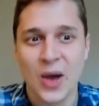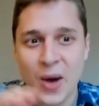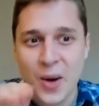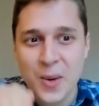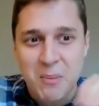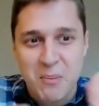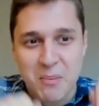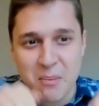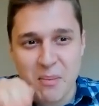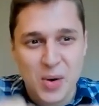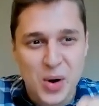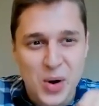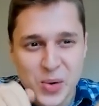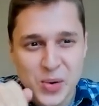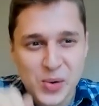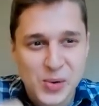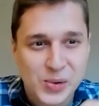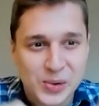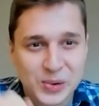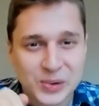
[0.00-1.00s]

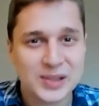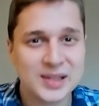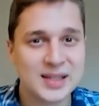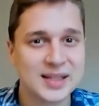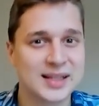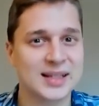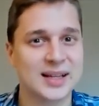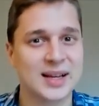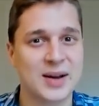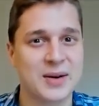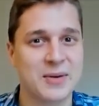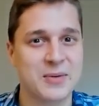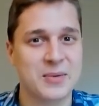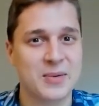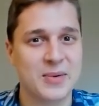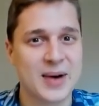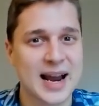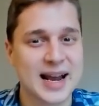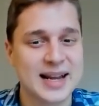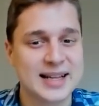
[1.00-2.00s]
Moles,
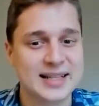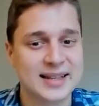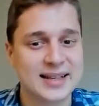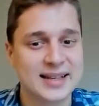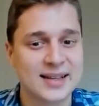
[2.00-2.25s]
rats,